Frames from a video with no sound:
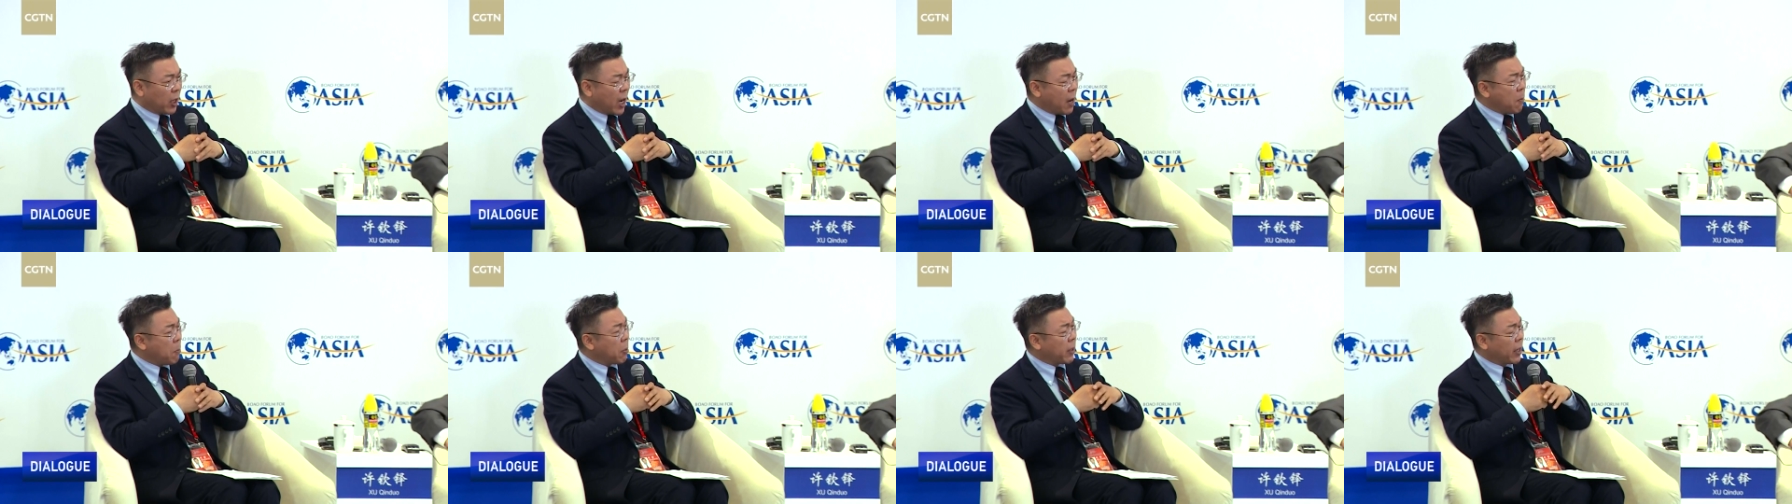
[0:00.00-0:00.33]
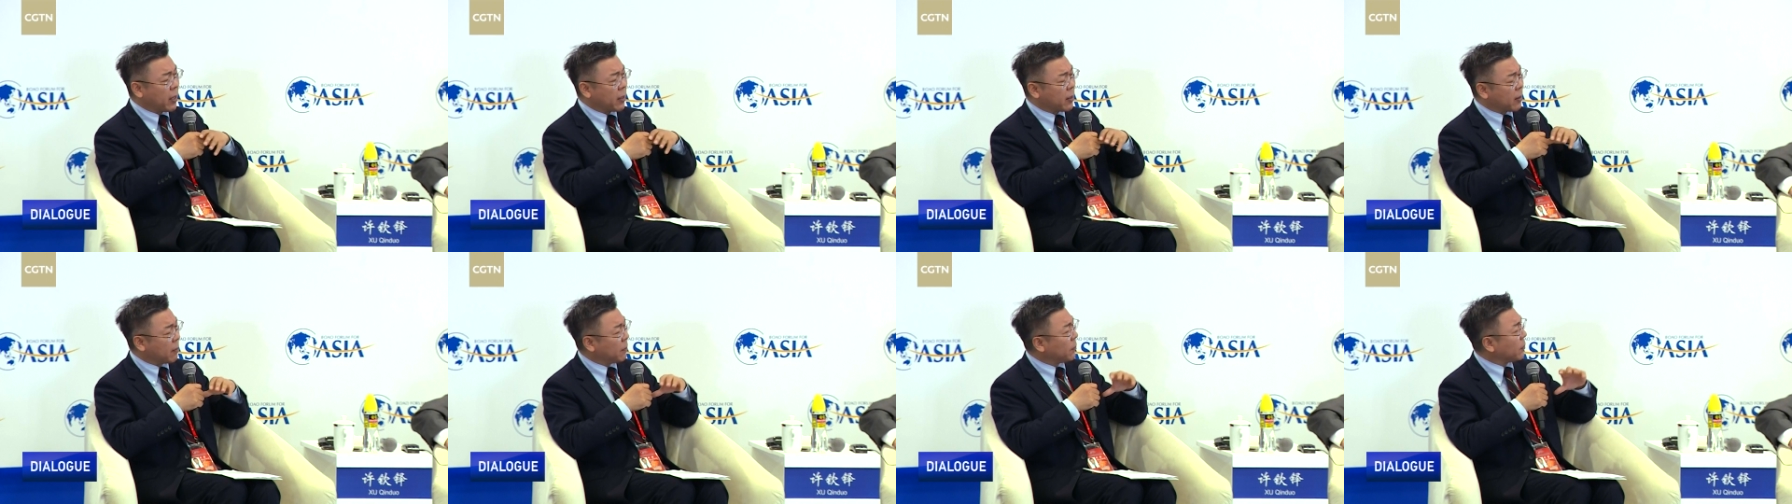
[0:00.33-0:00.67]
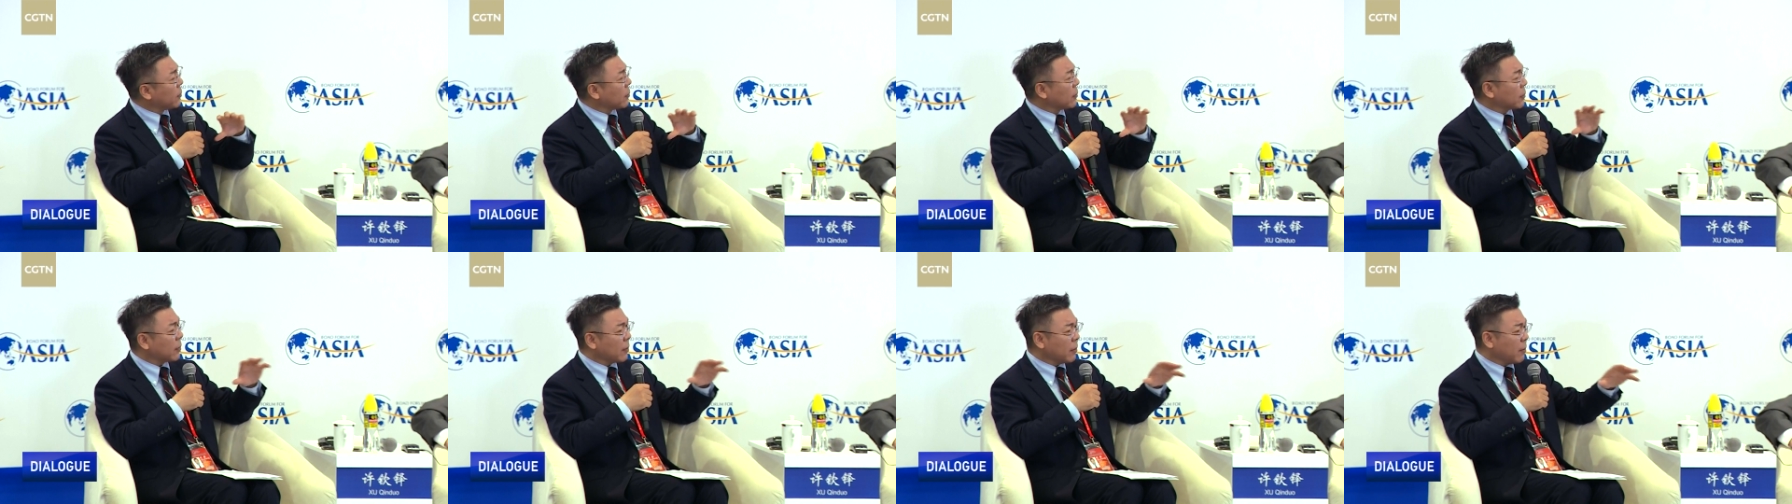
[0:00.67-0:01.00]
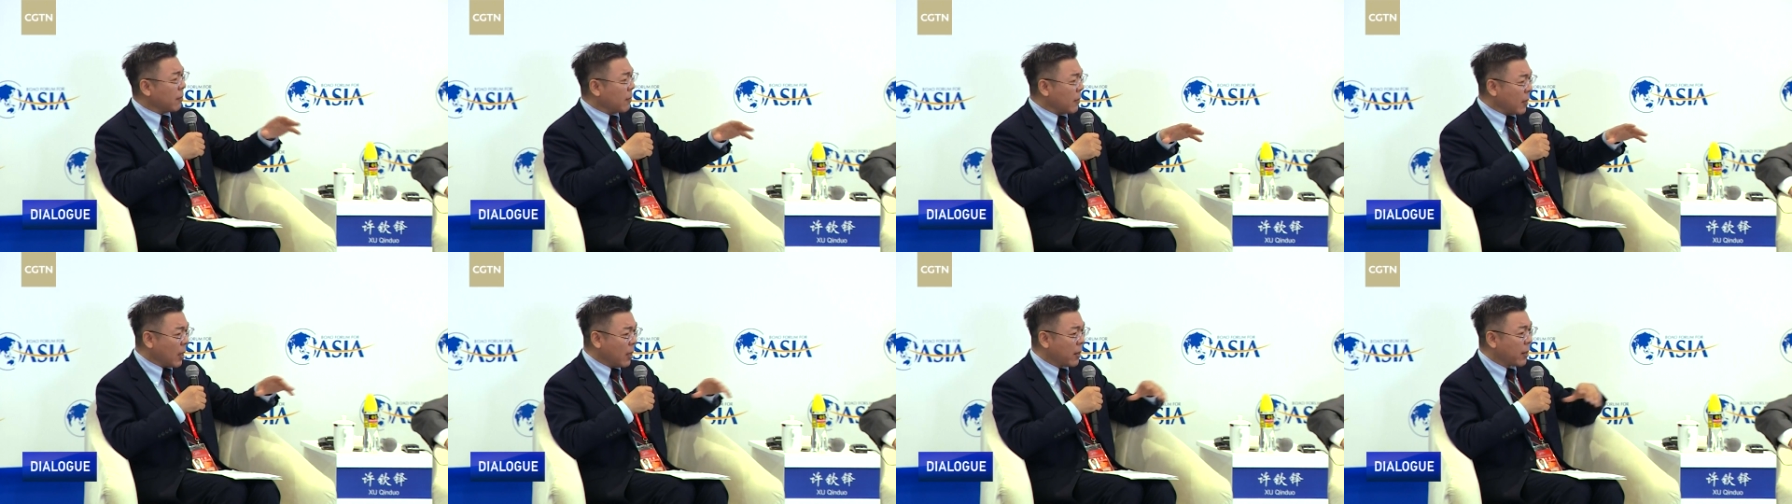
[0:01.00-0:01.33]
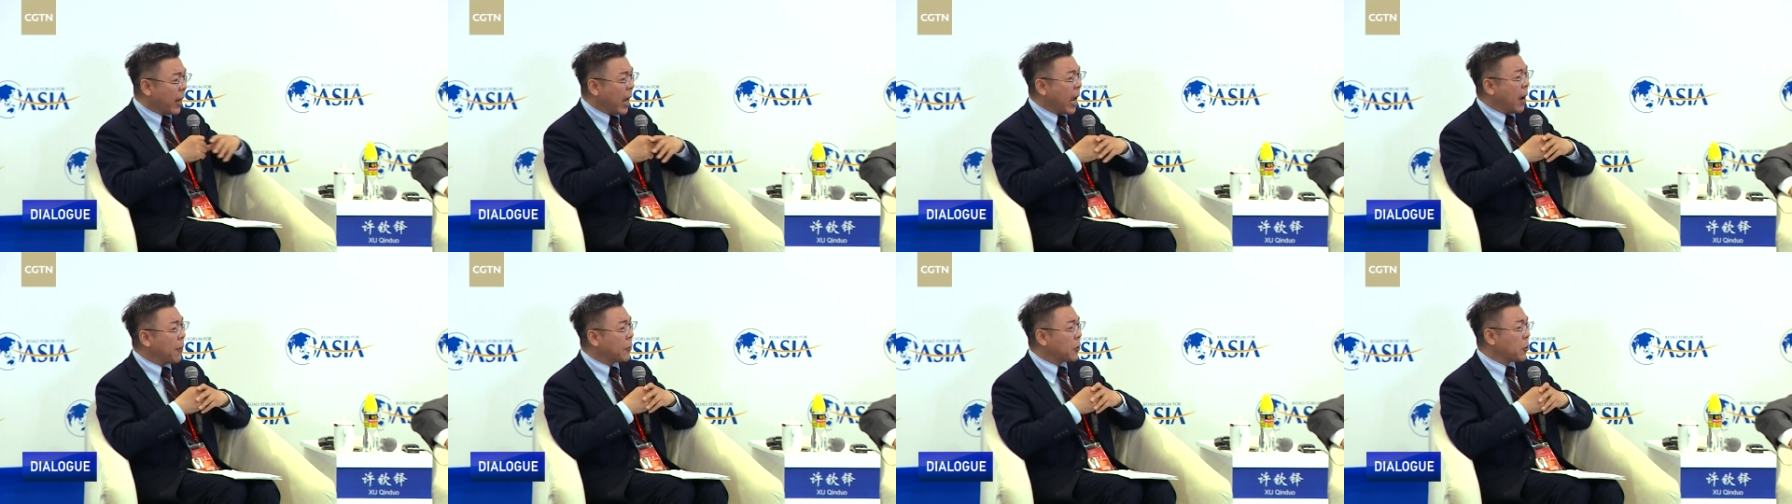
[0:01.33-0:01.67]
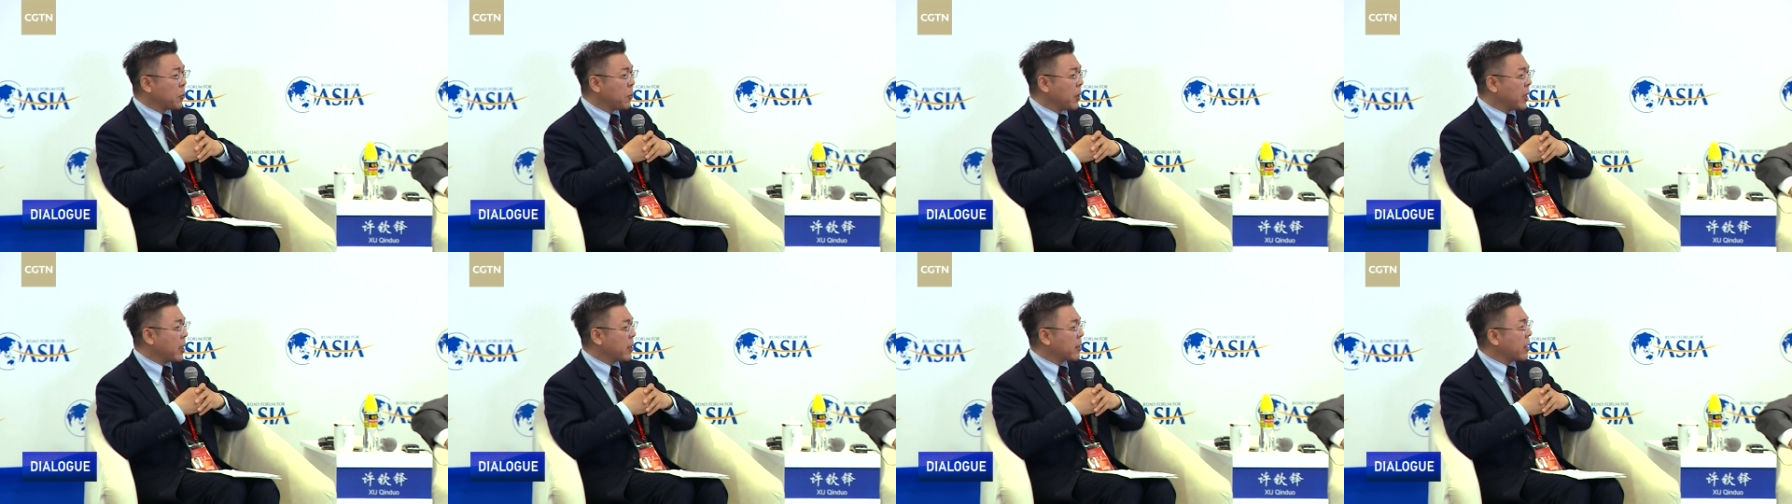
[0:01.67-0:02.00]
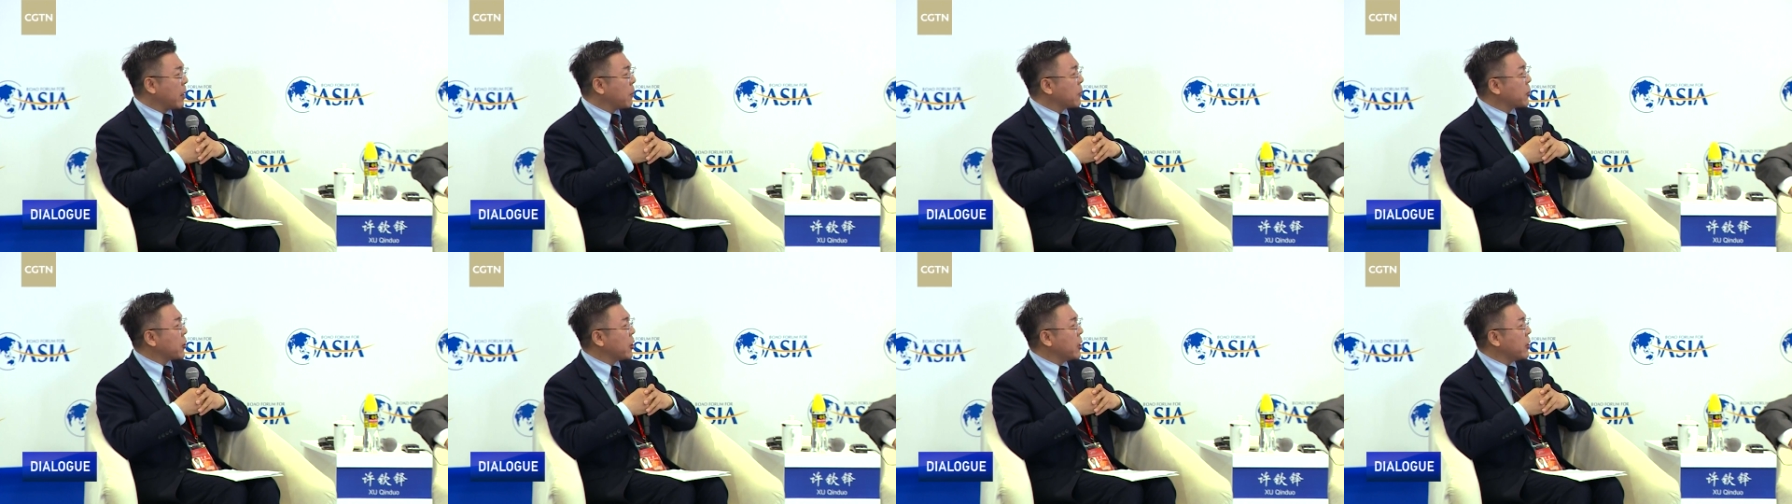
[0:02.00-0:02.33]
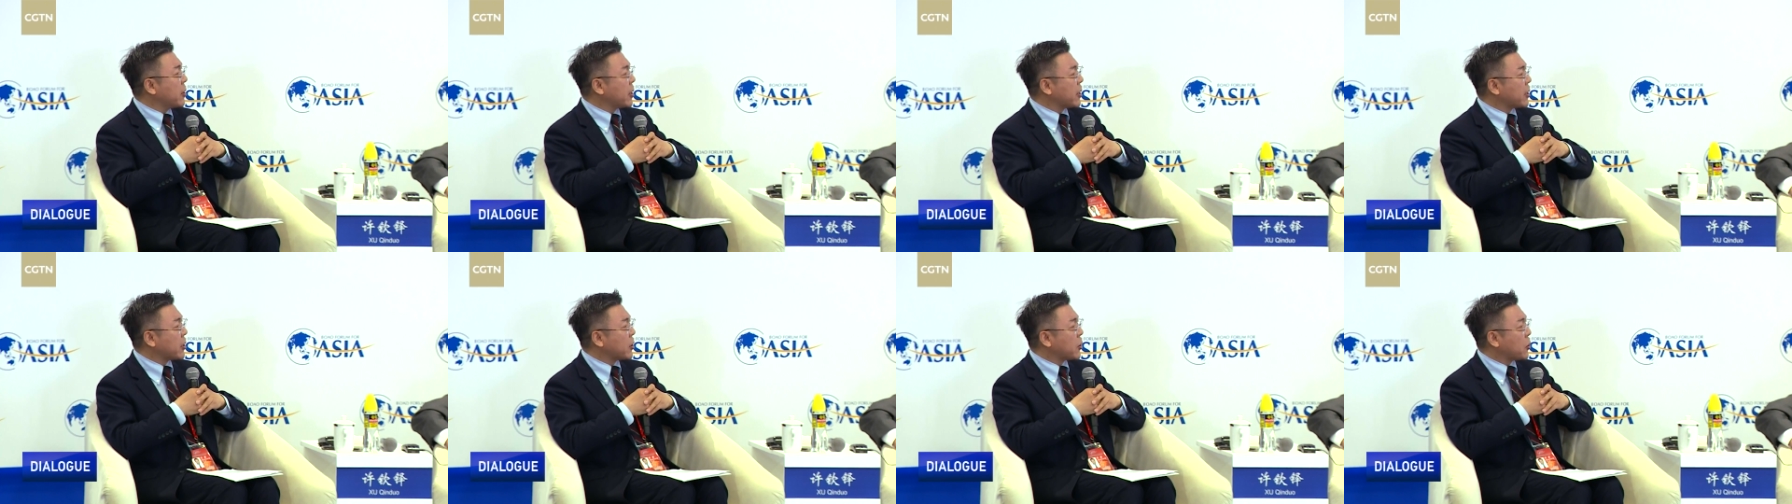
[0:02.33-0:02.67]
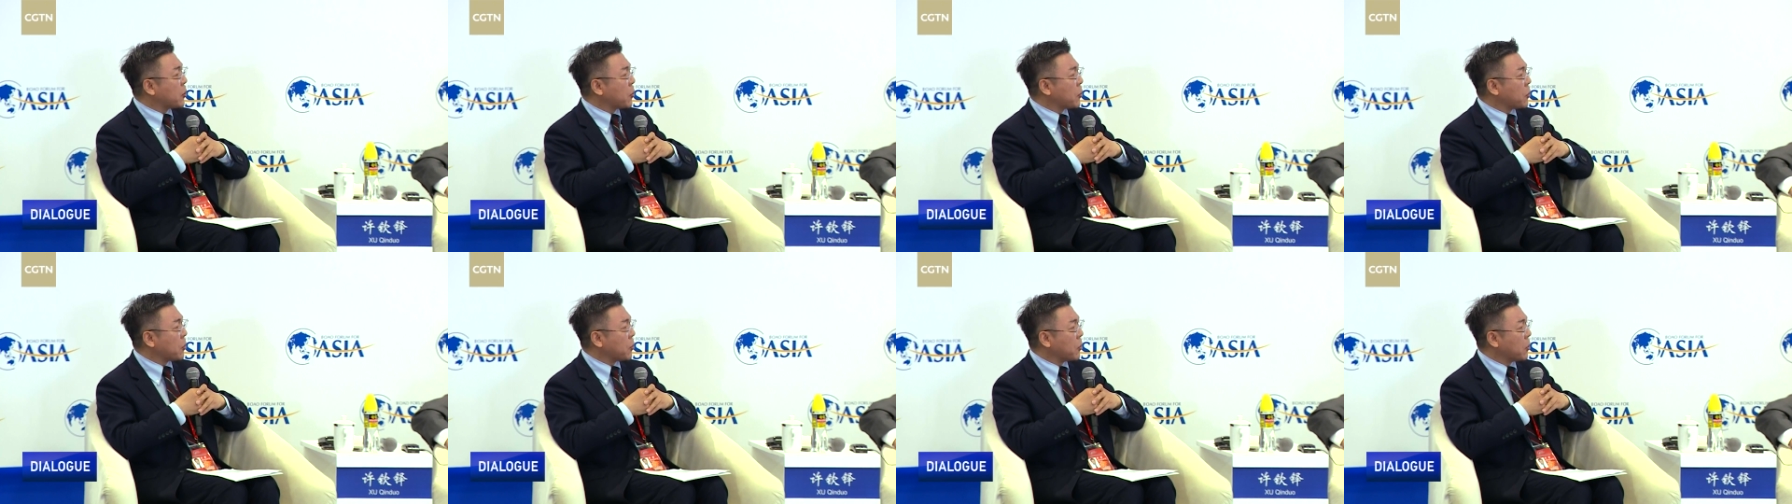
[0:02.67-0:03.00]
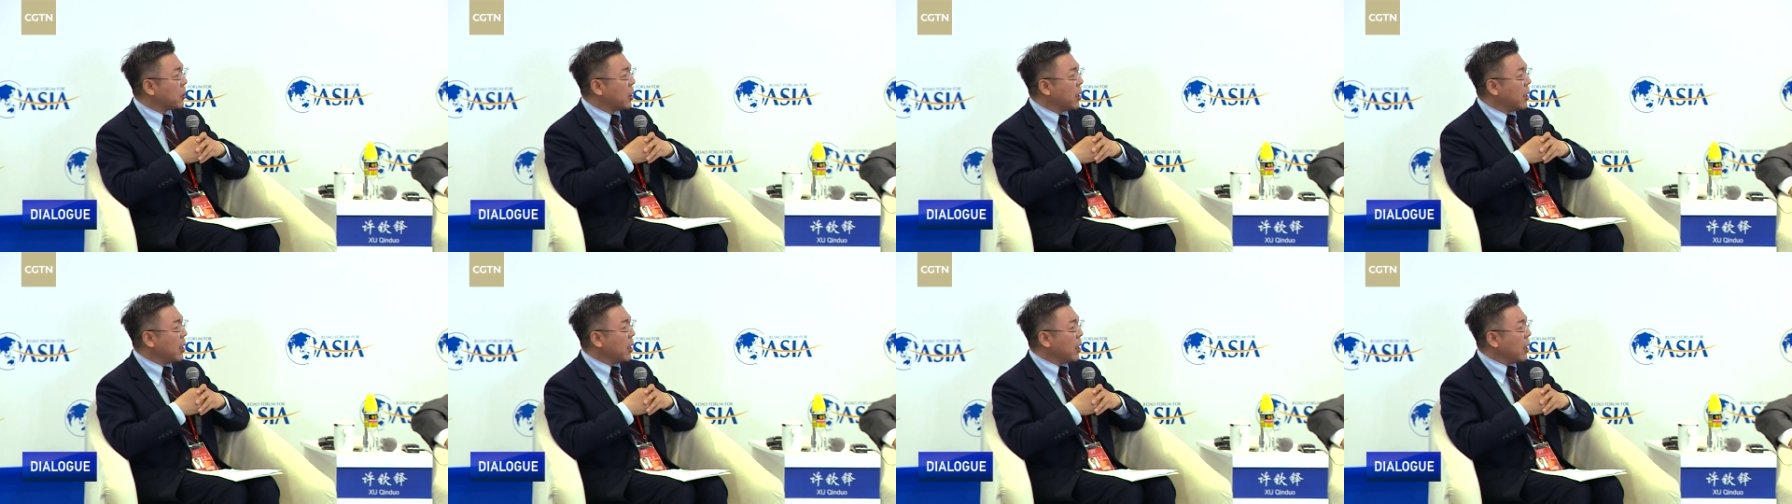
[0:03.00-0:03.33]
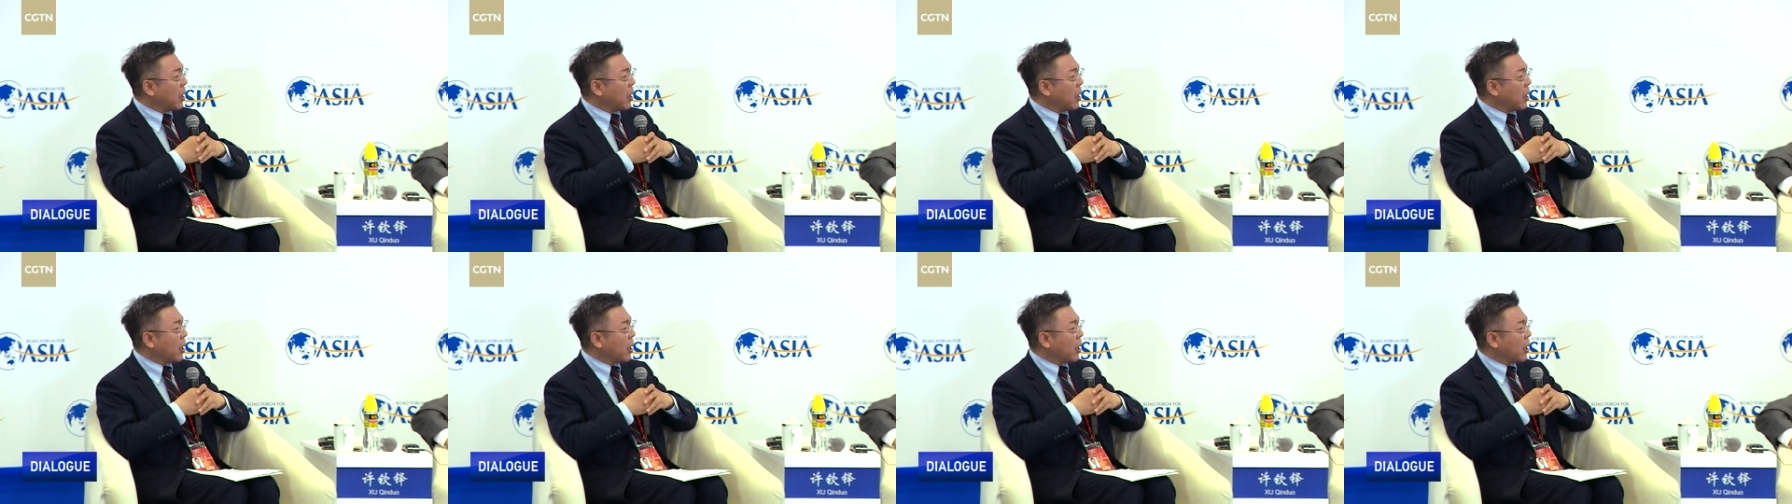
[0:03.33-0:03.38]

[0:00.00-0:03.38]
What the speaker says: companies, they have to make some changes to